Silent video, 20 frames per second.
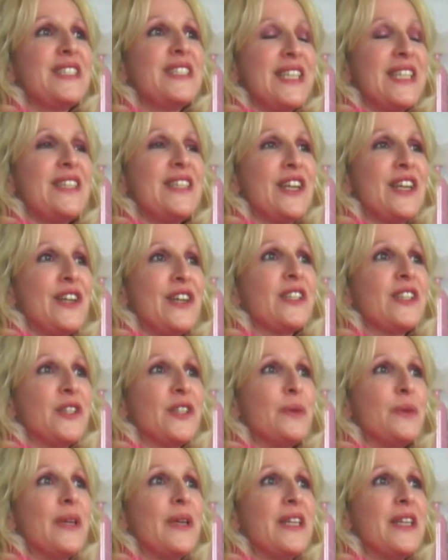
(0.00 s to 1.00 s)
stayed there a
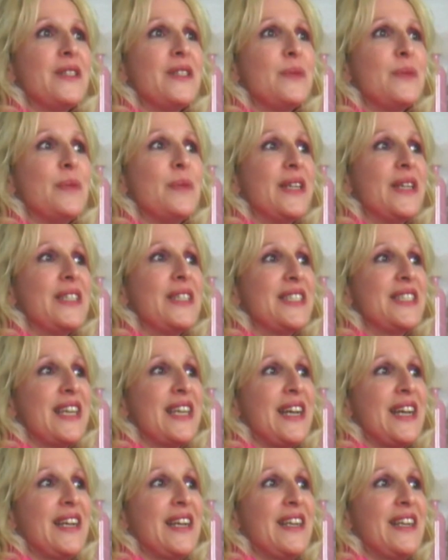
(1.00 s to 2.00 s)
little bit,
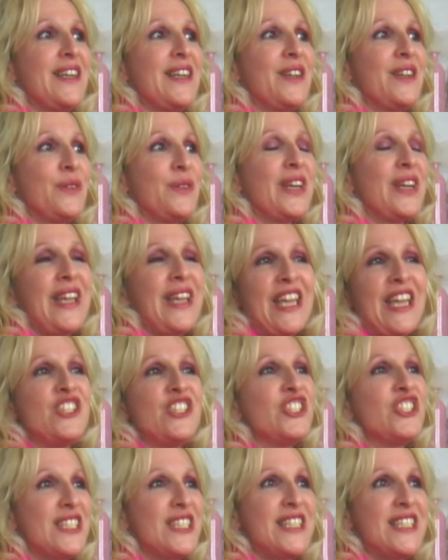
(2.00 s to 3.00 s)
but
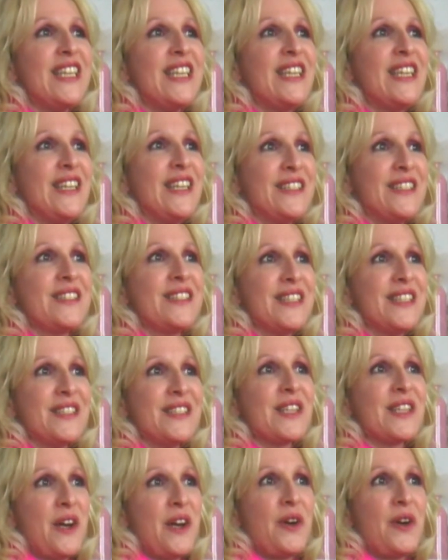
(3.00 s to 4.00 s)
agency
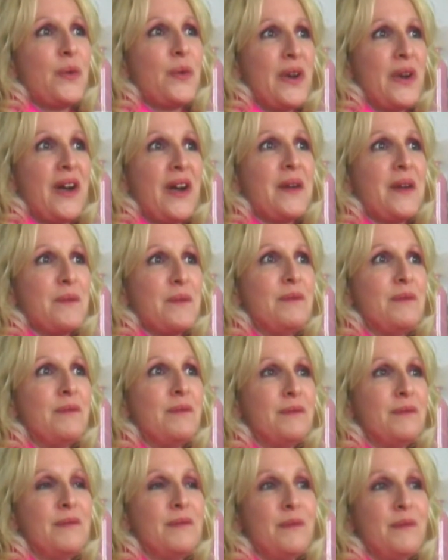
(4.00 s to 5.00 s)
is kind of what
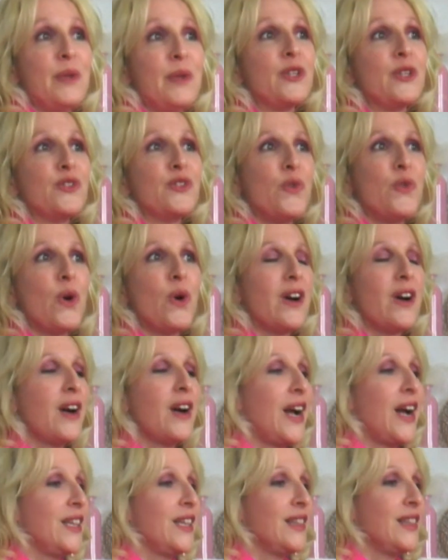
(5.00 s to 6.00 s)
I'm built
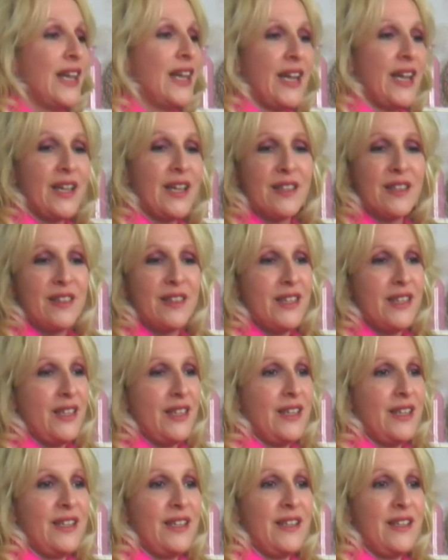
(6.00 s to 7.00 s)
for. I like
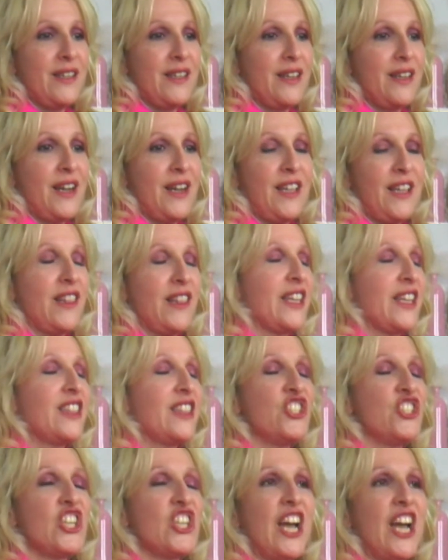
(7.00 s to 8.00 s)
the
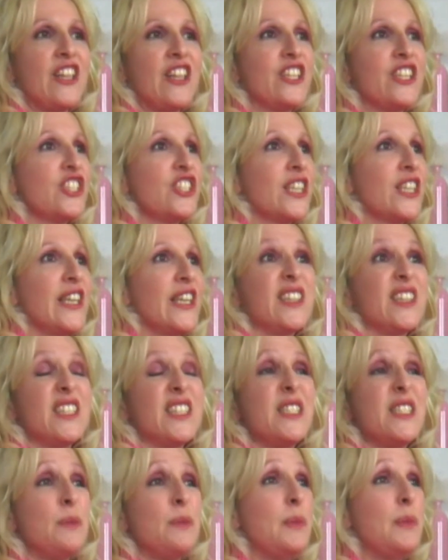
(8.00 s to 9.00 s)
challenge. I like
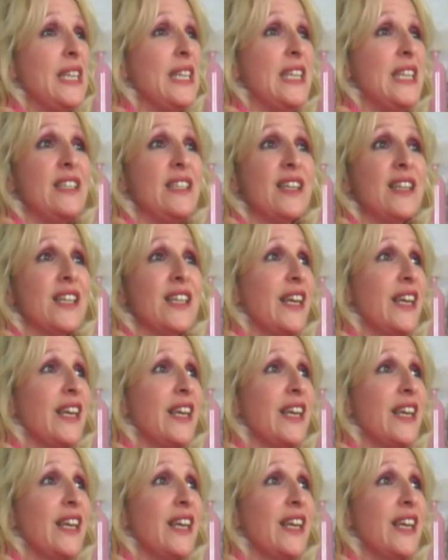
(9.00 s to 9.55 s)
the speed. I